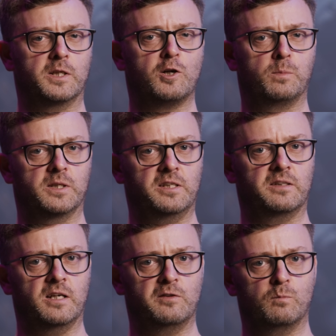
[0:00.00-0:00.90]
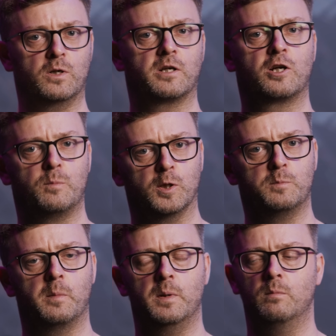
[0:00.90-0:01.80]
with a couple of designs and work a couple
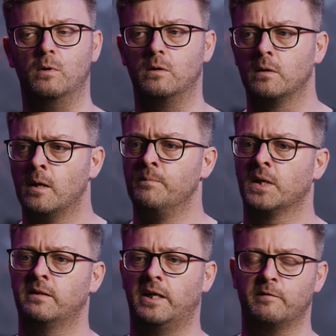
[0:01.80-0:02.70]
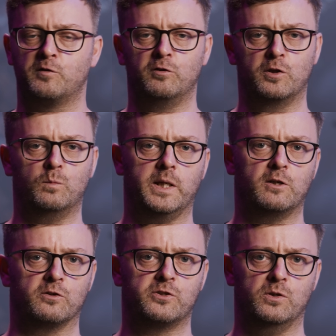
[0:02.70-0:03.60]
up a bit more. Then after another
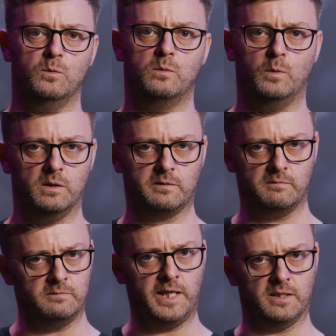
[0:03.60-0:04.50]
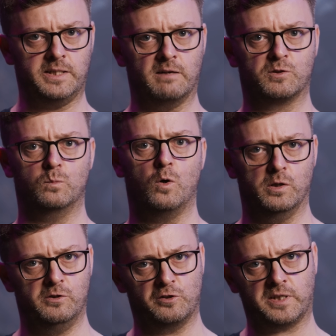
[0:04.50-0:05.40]
week or two, we'll nail it down to
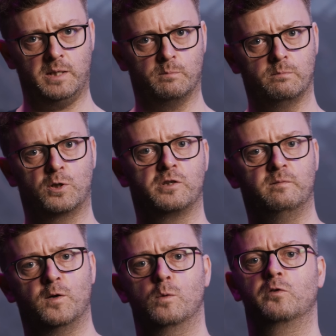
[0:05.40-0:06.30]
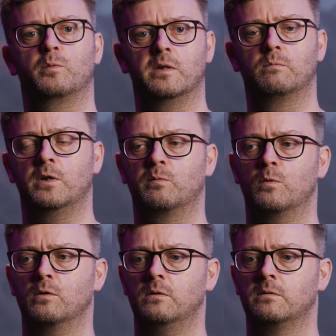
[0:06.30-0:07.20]
one and just keep pushing forwards with
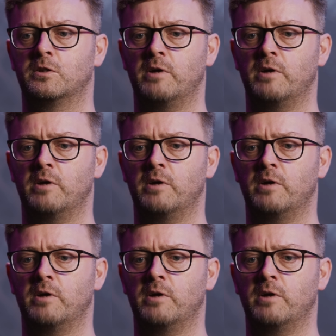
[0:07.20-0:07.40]
one